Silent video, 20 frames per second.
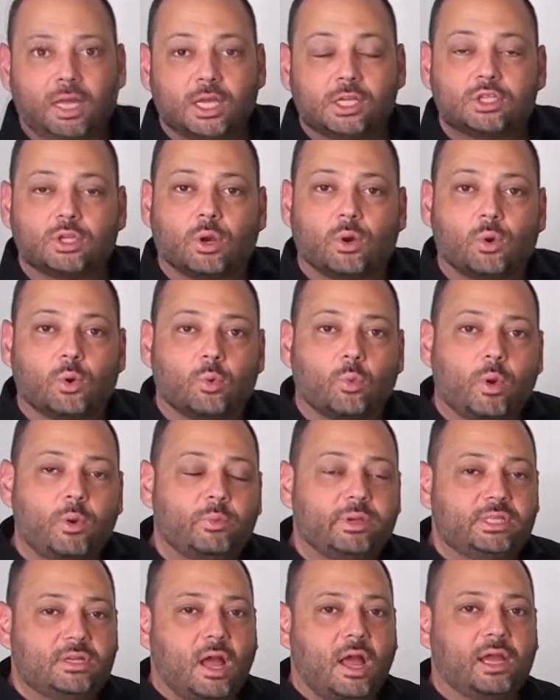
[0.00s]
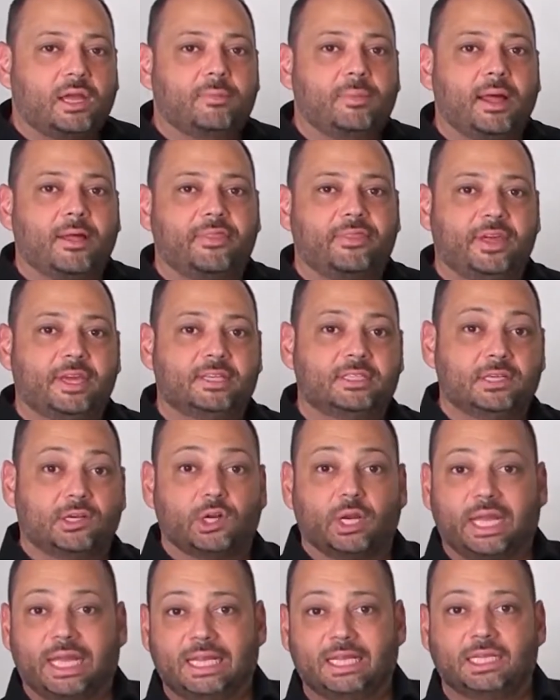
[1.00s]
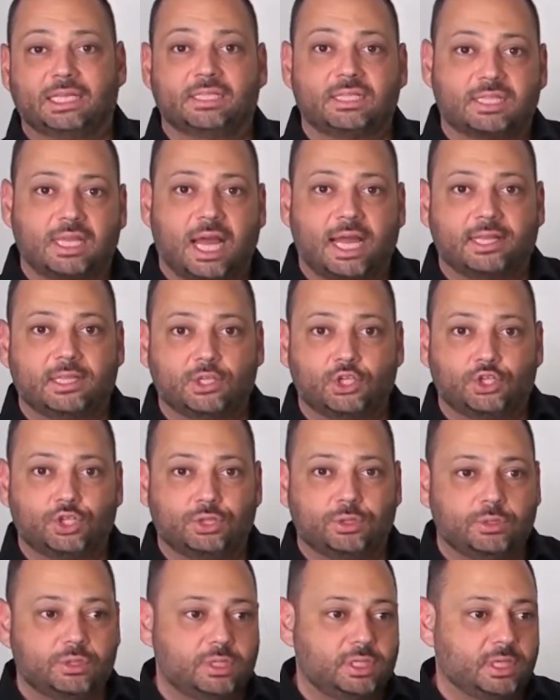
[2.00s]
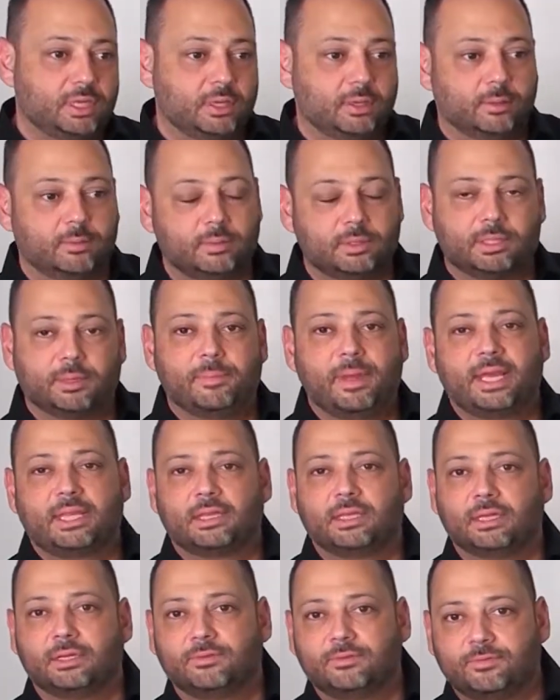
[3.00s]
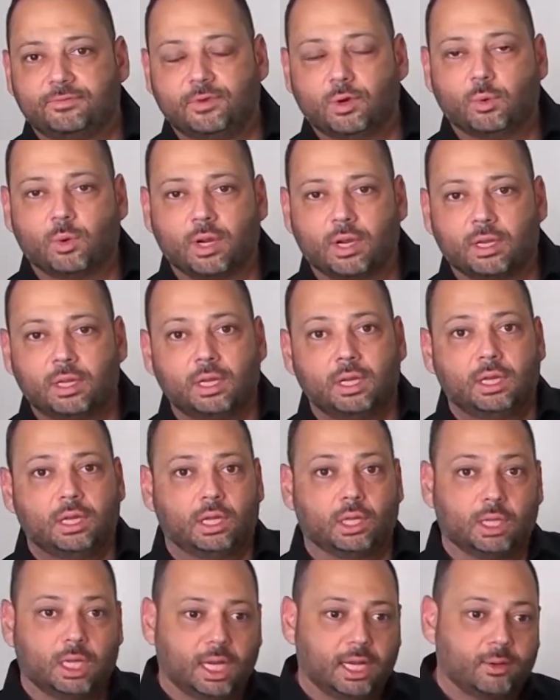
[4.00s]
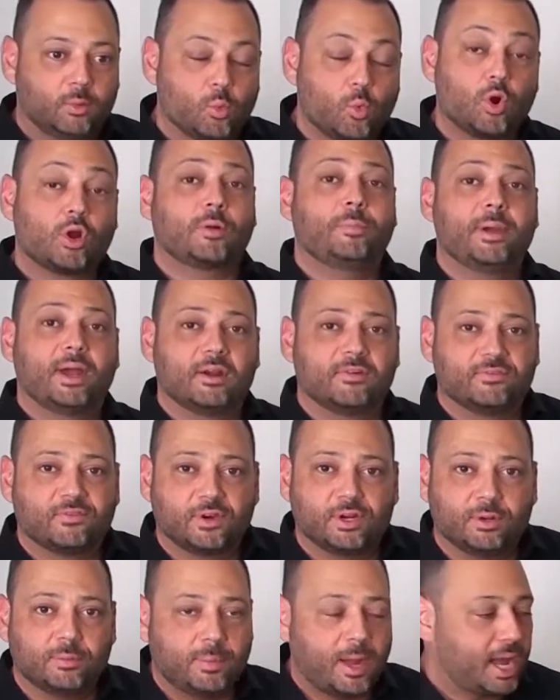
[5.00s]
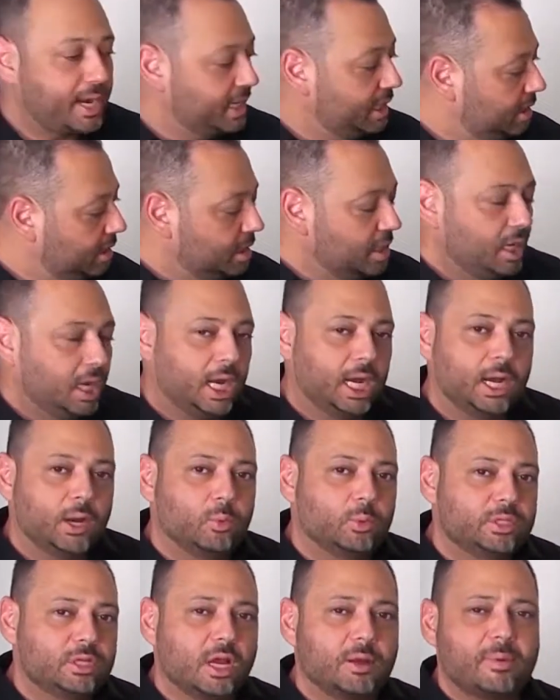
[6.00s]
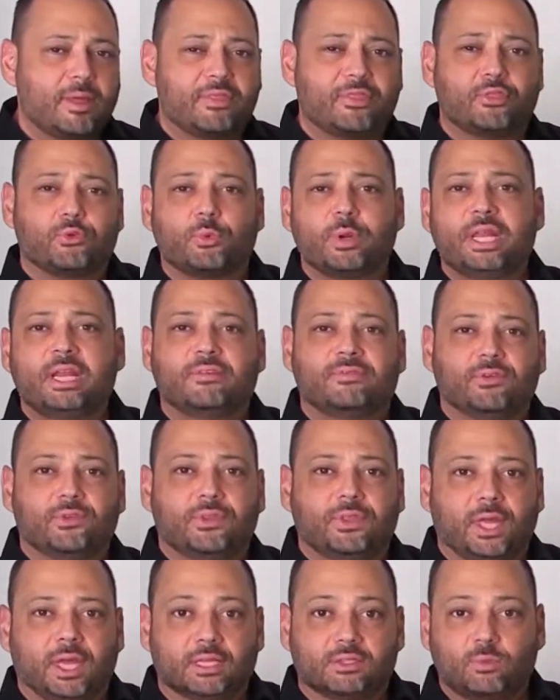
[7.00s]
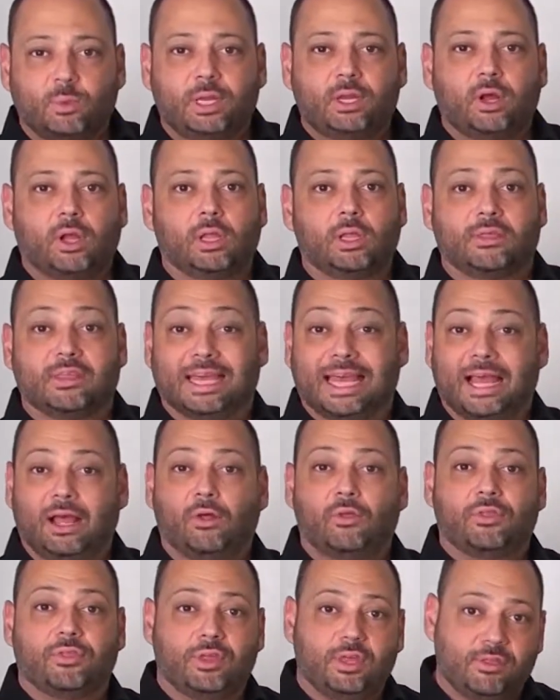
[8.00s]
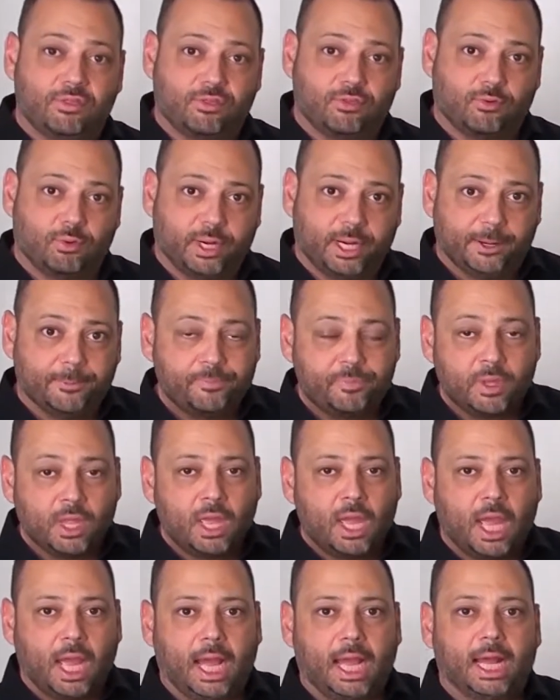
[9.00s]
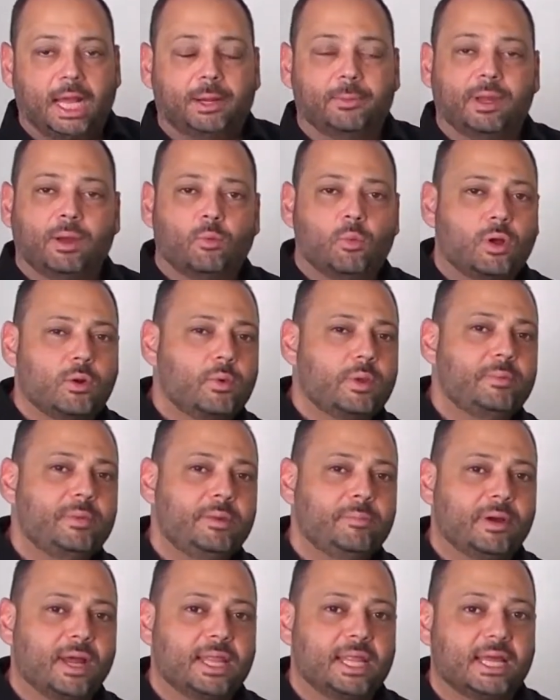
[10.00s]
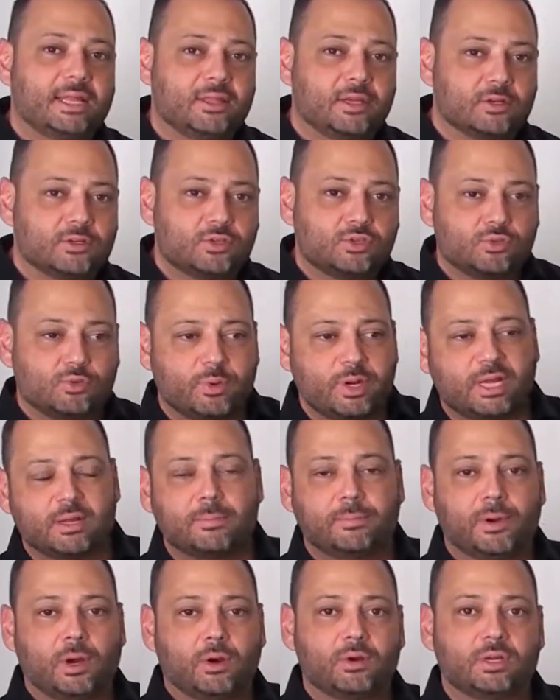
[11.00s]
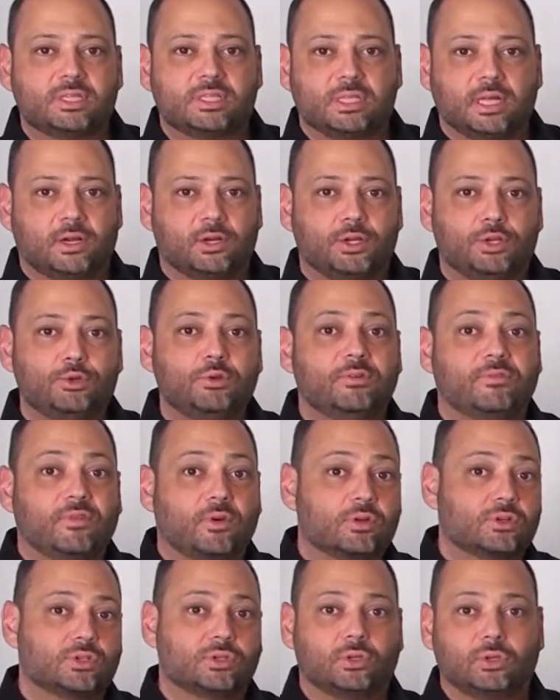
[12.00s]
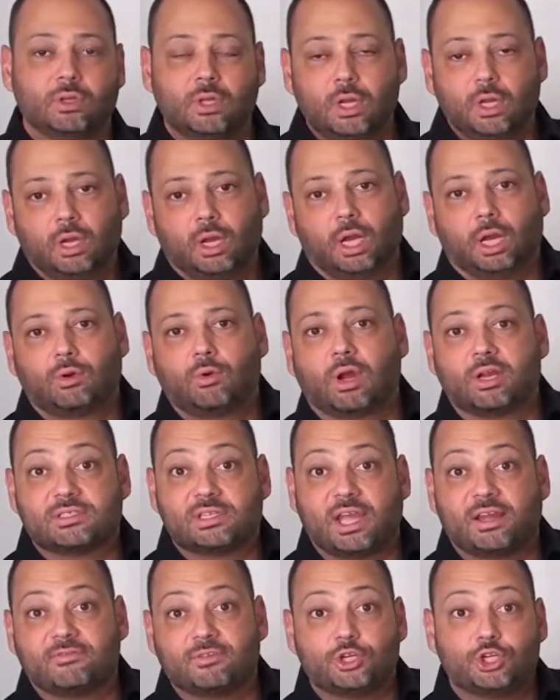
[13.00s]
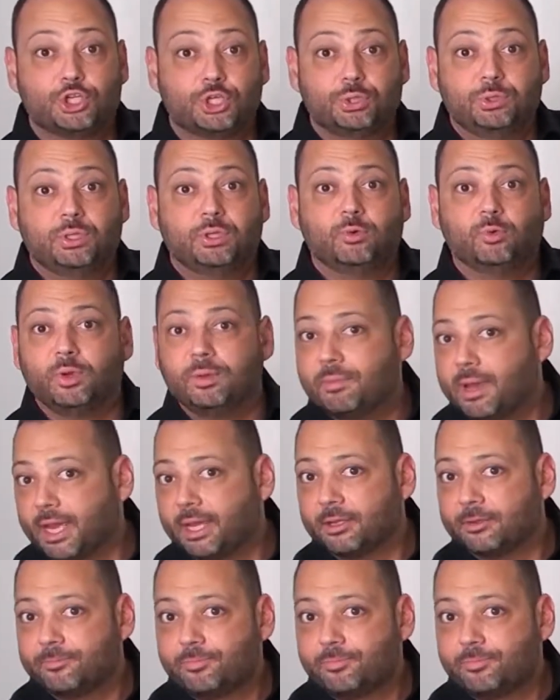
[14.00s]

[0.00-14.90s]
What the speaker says: So when we talk about things that are hidden inside the shoes to make the footwear work better for your body, we talk about three different things. We call it the healthy three. And what do we mean by that? There's three components that are universal across every shoe that we make.